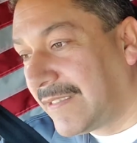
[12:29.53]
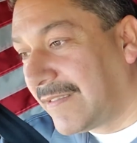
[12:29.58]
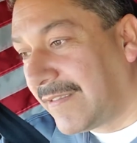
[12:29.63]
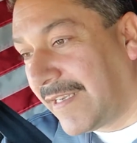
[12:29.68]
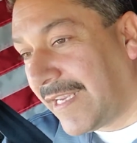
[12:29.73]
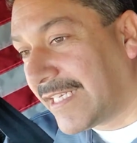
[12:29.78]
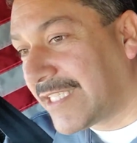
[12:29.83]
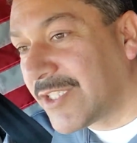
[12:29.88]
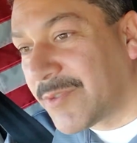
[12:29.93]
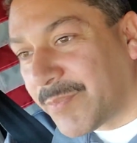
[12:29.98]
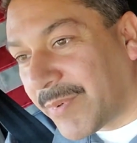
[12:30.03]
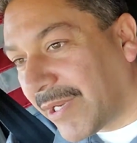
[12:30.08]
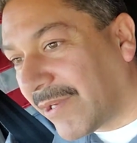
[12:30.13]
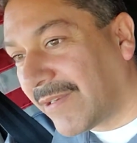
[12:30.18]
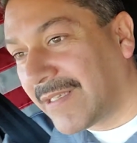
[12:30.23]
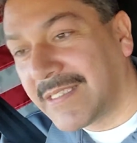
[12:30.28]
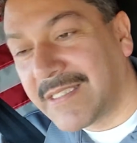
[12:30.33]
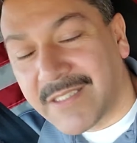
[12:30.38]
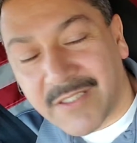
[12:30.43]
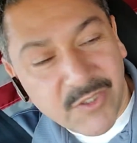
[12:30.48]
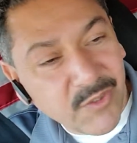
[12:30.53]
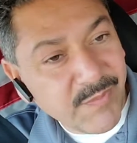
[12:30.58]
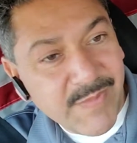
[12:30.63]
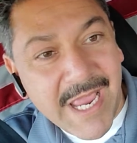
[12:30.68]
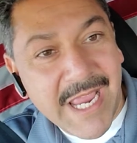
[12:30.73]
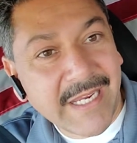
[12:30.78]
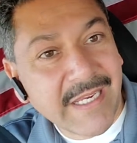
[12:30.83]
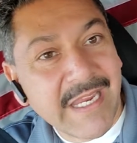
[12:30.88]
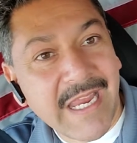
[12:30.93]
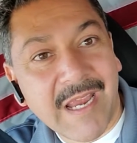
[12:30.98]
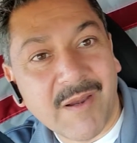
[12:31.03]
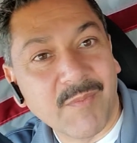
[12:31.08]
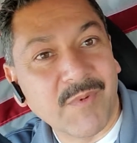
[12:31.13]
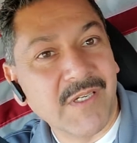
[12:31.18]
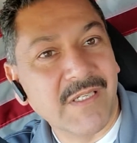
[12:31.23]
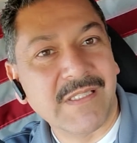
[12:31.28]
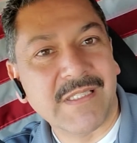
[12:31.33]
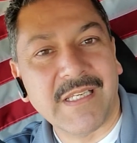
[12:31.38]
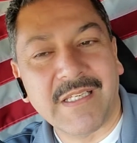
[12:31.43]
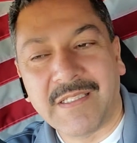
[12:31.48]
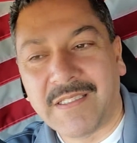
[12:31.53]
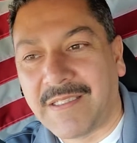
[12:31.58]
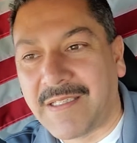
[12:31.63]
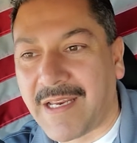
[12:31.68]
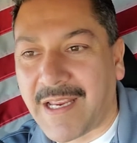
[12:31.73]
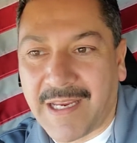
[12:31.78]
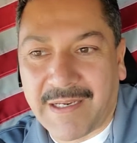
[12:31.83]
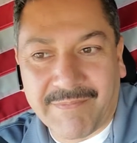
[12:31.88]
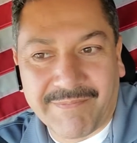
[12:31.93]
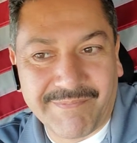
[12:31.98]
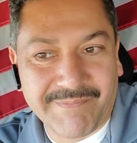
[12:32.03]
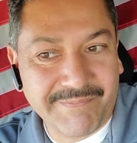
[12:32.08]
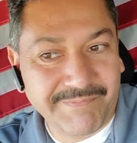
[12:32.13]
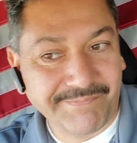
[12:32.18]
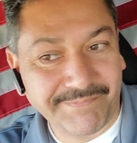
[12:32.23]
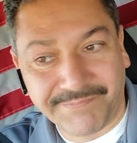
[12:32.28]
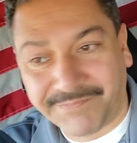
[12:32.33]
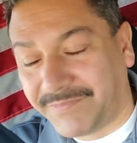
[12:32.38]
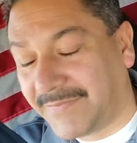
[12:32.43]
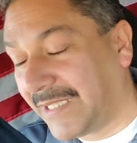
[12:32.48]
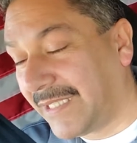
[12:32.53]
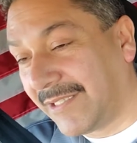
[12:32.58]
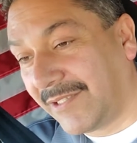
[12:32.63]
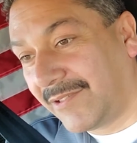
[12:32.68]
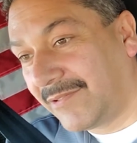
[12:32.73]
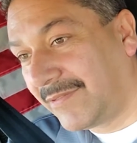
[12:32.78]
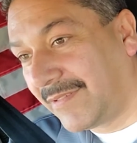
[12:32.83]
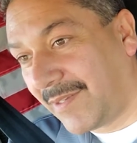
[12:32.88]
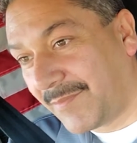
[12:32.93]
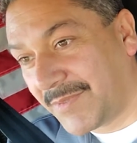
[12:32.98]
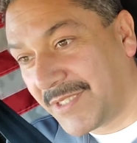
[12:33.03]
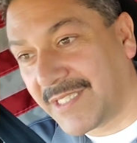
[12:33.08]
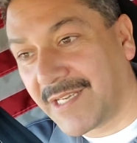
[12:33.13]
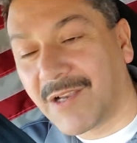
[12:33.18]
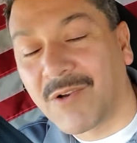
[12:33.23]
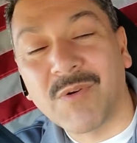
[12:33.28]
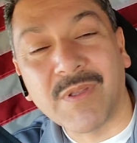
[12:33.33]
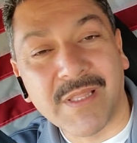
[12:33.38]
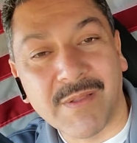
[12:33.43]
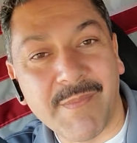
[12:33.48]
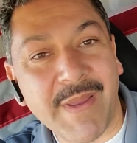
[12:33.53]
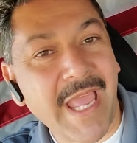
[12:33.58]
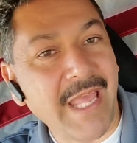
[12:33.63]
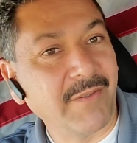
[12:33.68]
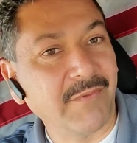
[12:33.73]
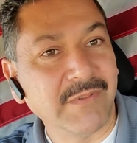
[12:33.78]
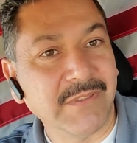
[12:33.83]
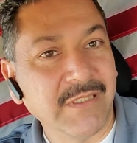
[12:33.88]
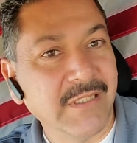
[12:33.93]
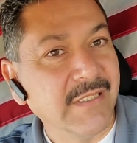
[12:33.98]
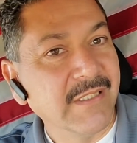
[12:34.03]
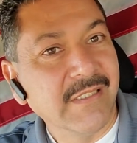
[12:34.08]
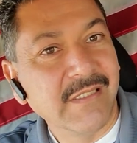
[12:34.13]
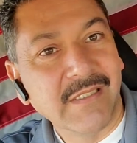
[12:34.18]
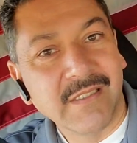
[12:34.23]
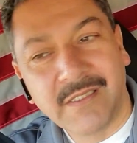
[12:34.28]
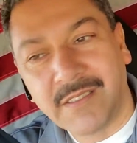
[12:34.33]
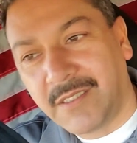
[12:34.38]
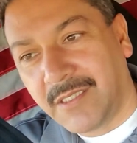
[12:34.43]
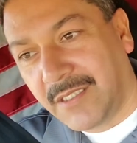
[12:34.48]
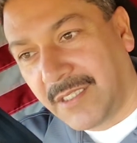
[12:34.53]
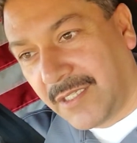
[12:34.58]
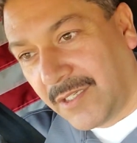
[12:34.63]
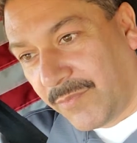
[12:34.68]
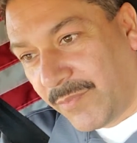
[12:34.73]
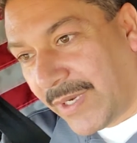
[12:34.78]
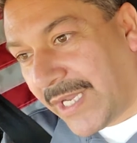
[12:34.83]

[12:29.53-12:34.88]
experienced two bad cameras, and I'm stuck with the bad one.